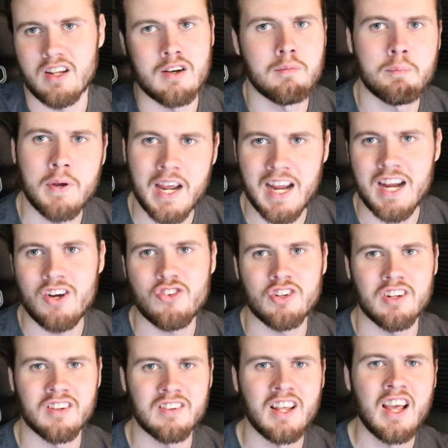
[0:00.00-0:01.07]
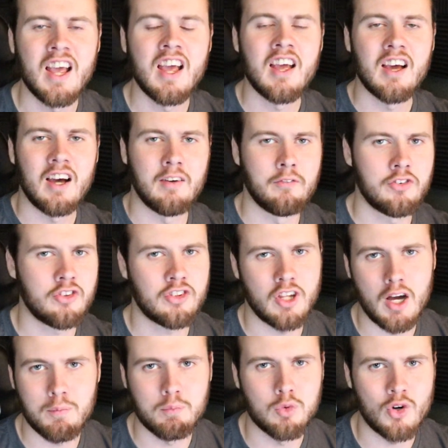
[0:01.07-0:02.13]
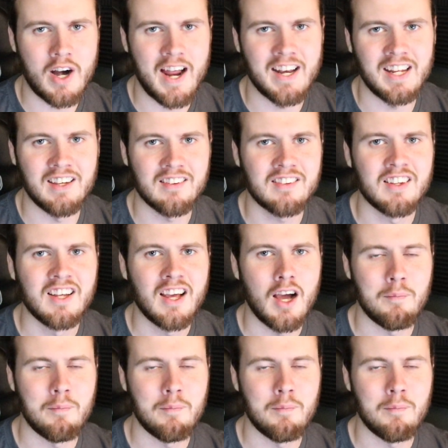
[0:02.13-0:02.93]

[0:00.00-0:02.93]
and pages of subreddits